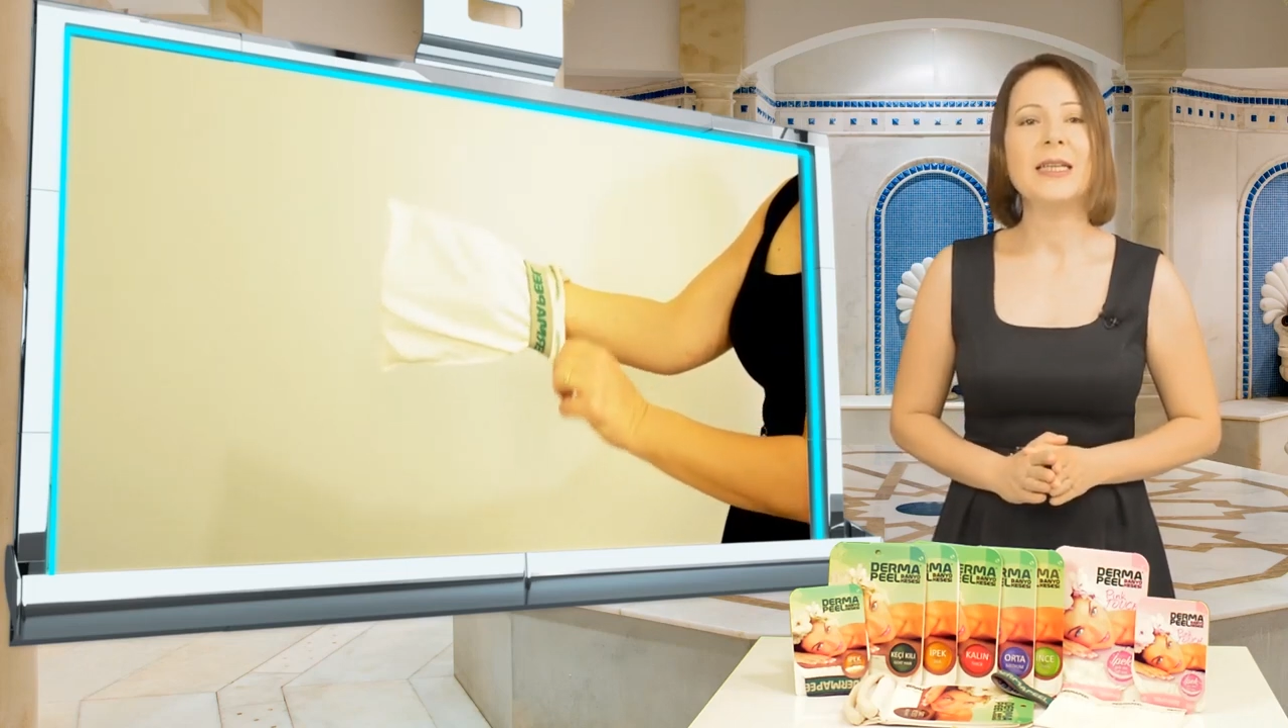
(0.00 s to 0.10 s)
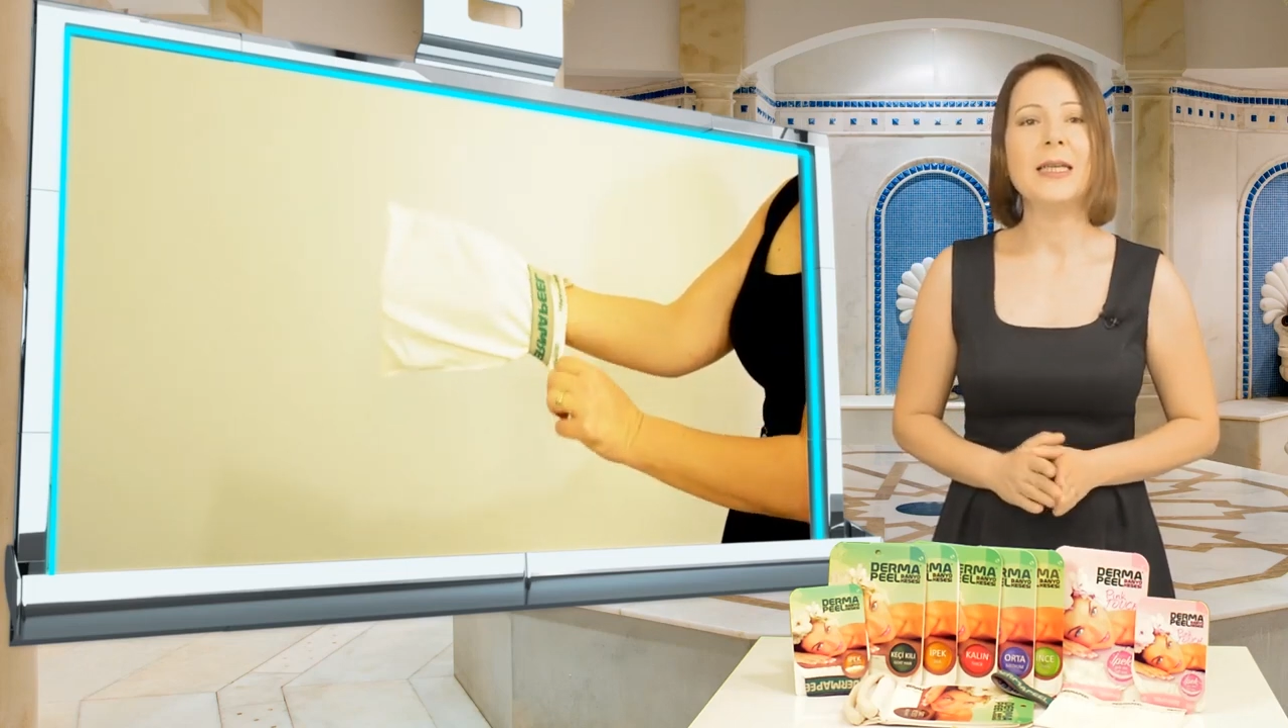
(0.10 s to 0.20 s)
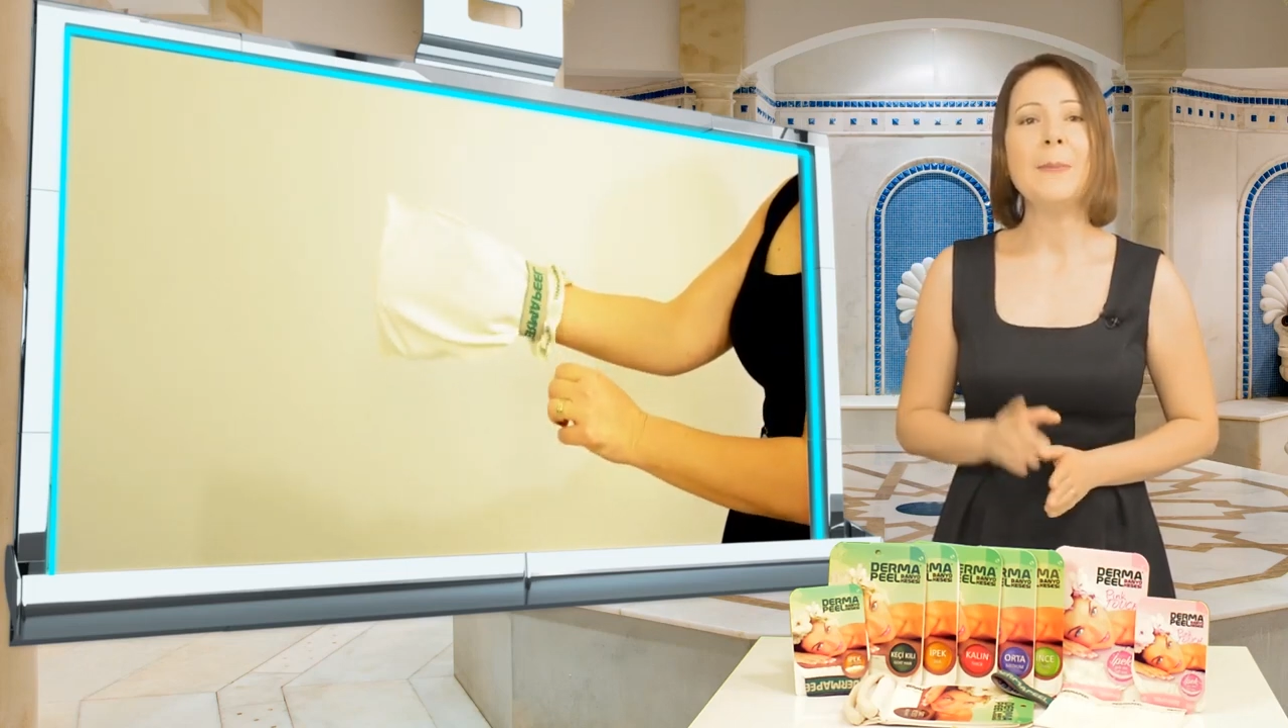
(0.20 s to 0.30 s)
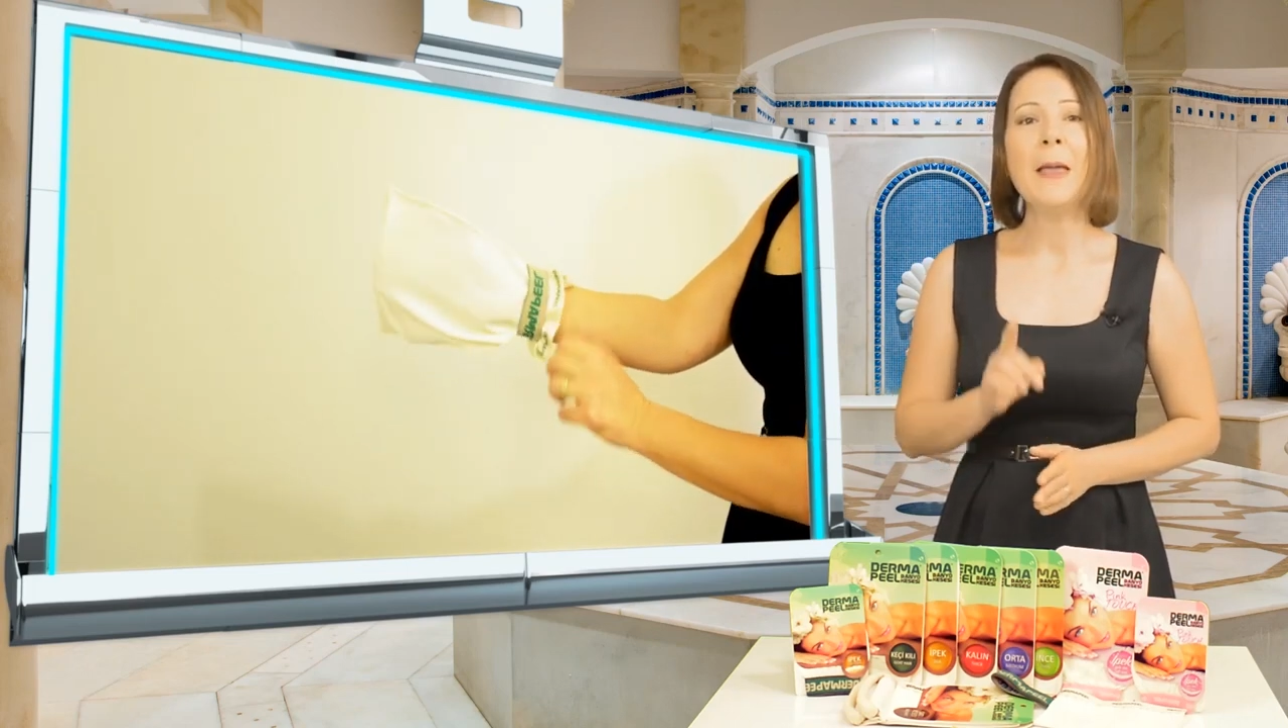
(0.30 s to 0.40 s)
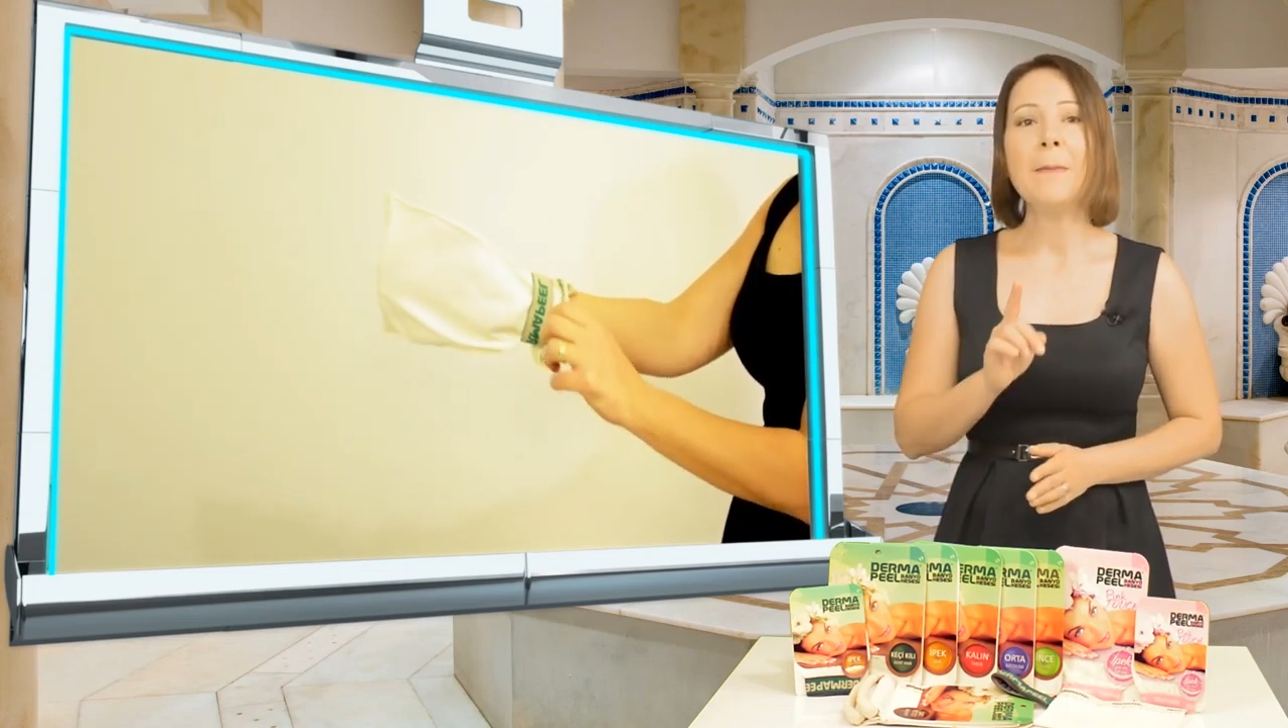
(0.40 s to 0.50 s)
a
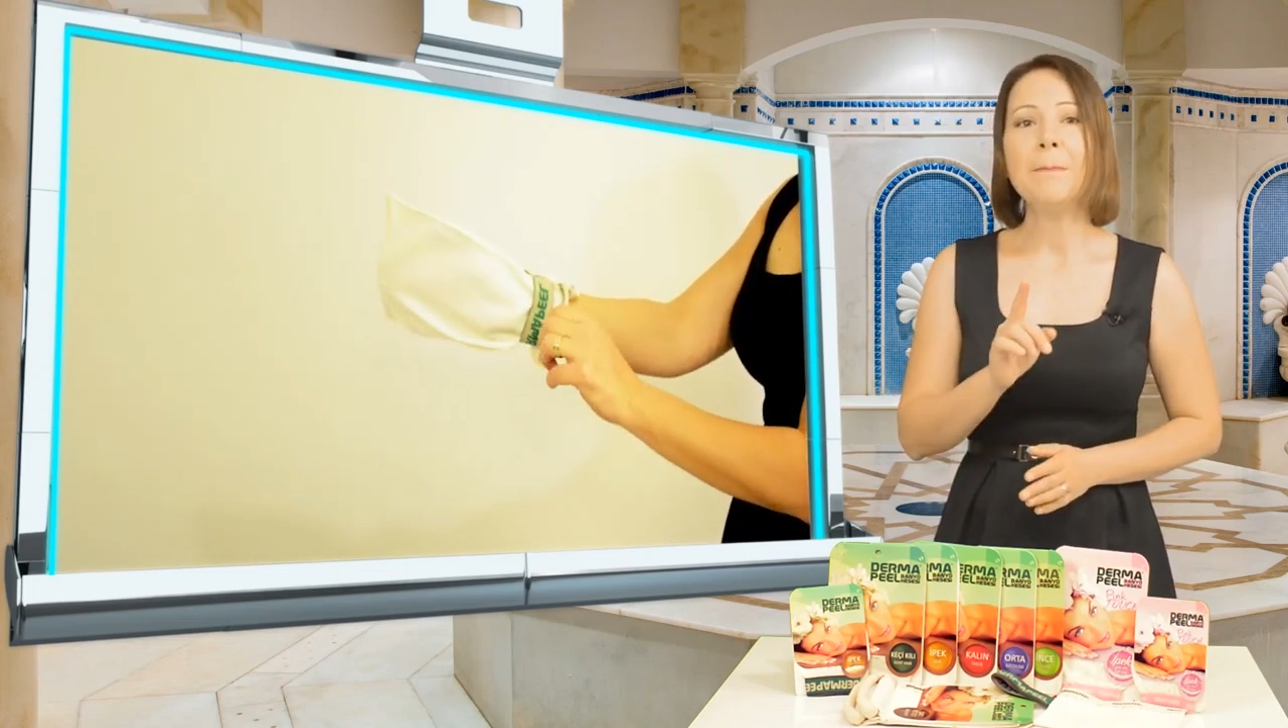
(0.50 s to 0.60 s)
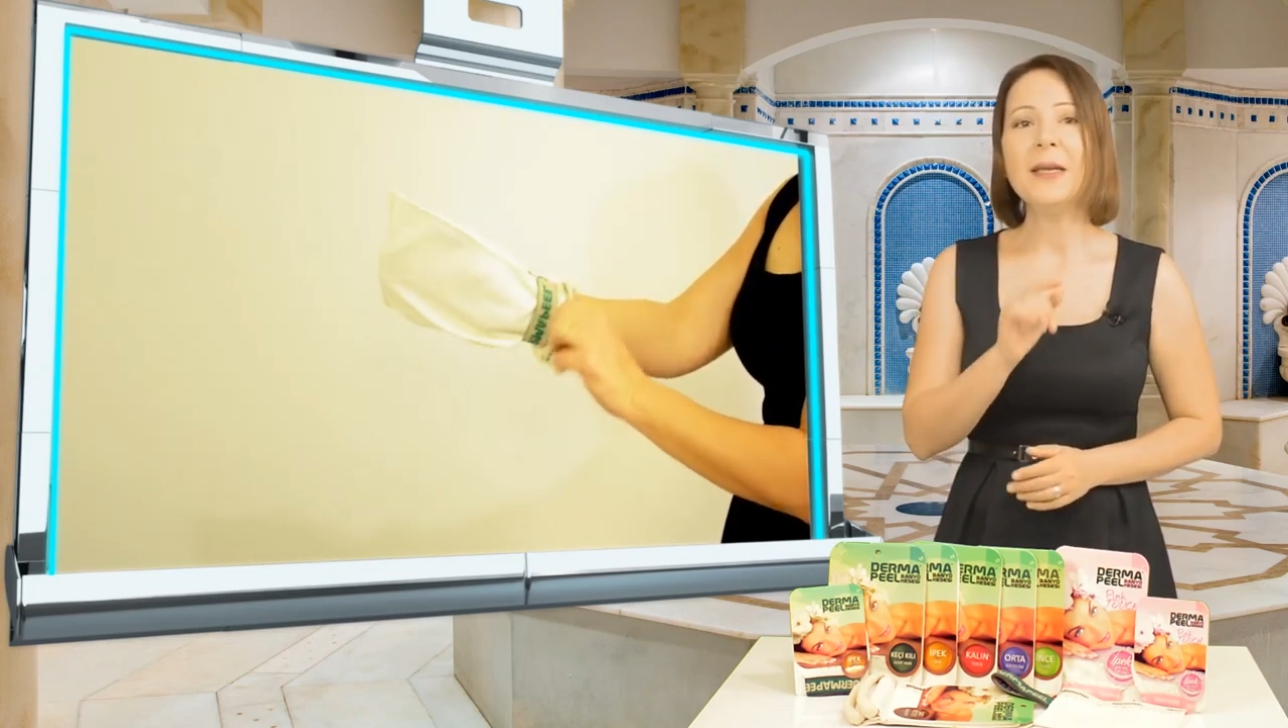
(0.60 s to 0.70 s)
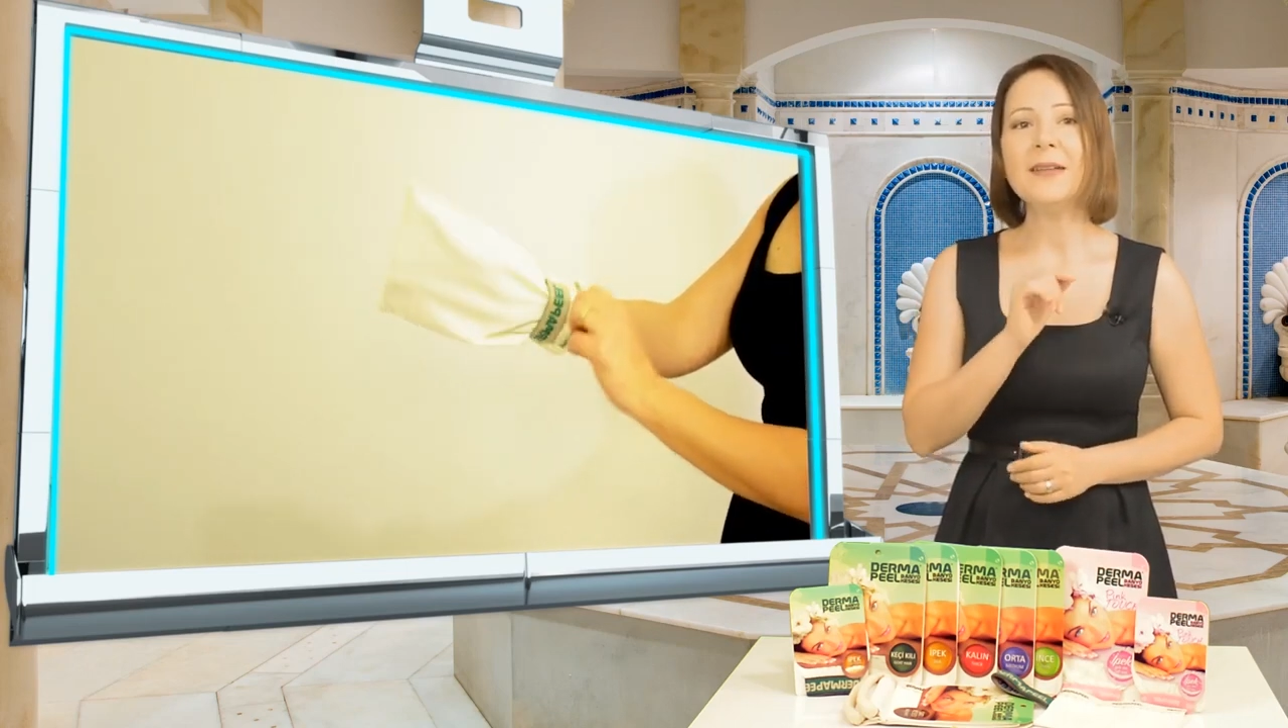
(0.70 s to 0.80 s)
minute so